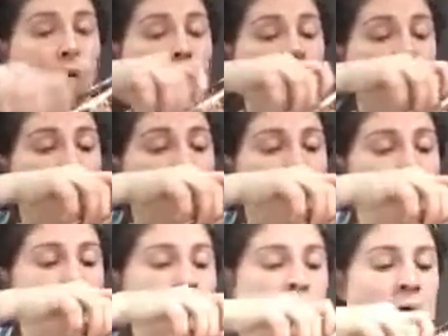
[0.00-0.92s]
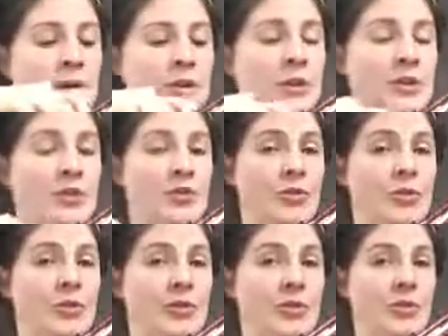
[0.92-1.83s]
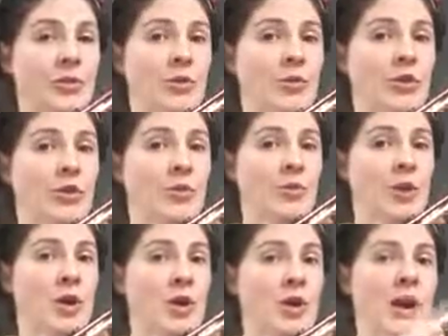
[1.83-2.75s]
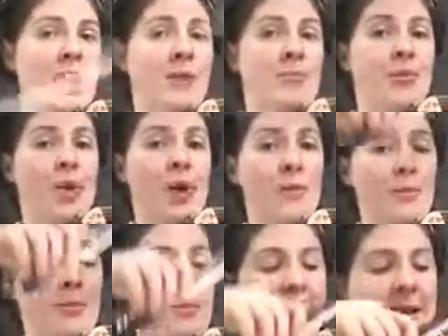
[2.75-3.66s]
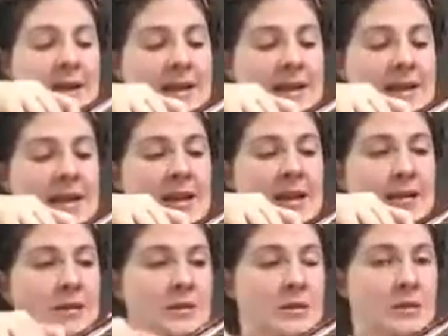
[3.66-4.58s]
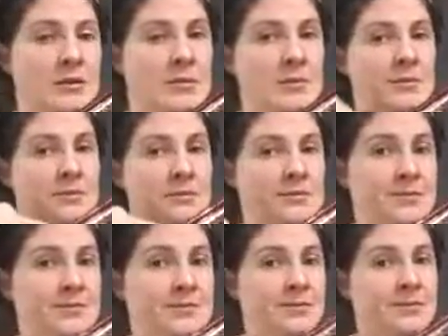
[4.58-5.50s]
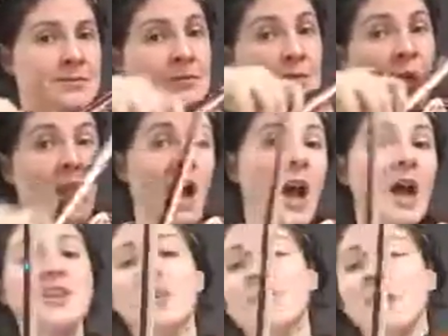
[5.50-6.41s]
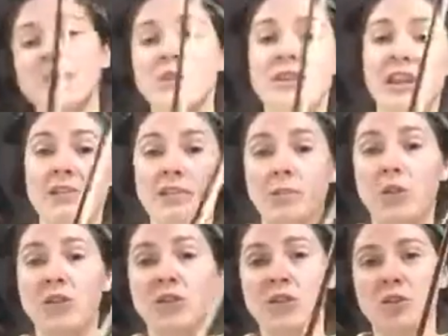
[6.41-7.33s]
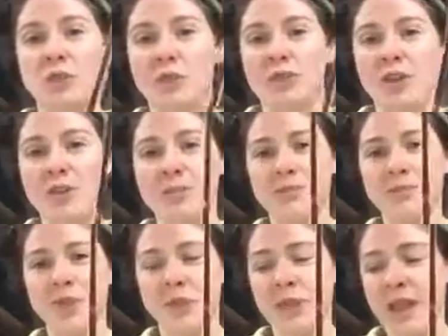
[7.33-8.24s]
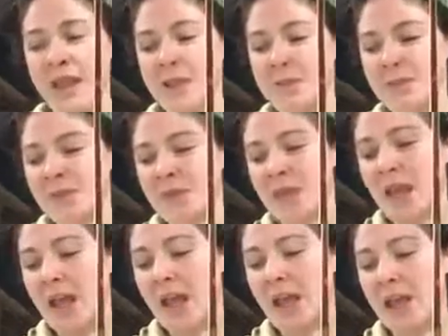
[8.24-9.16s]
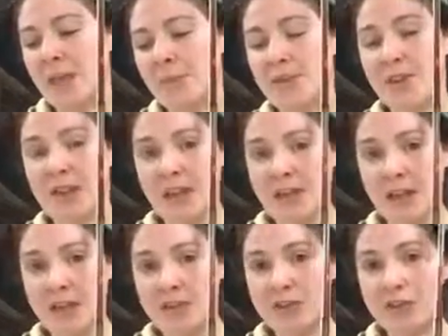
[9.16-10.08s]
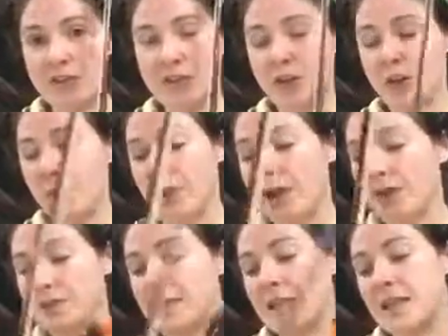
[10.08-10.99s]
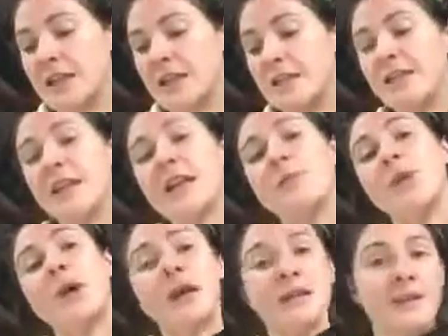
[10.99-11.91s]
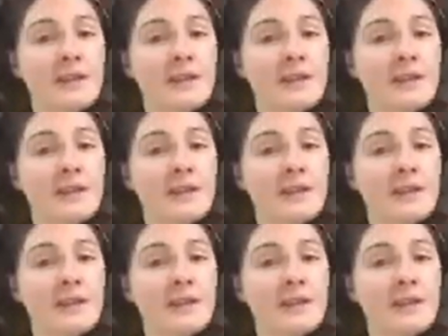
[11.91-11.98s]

or you can do a long bow and go back to here. I don't mind whichever one you prefer, okay? Um, so that's how to do the top part. The second part